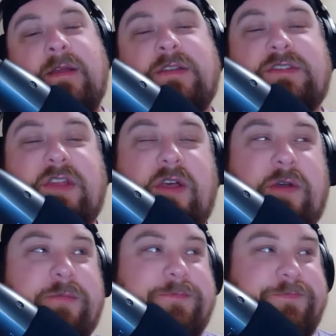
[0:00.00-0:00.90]

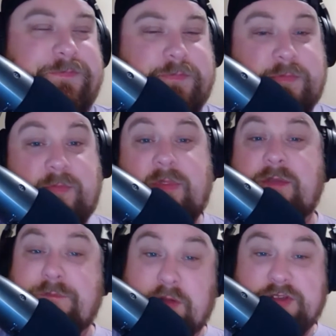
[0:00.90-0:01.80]
So
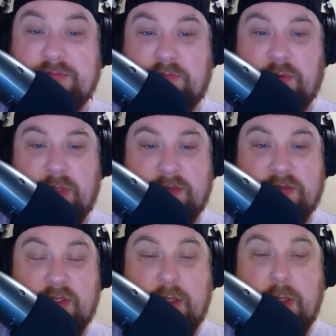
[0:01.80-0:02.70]
first and foremost,